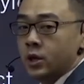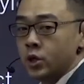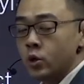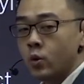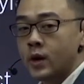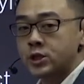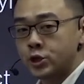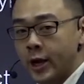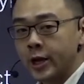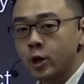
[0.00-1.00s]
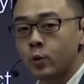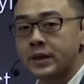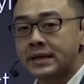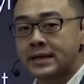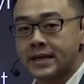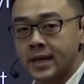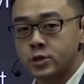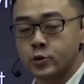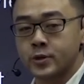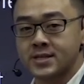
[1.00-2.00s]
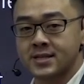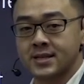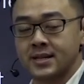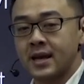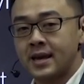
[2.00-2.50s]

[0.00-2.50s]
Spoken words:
You are genuinely interested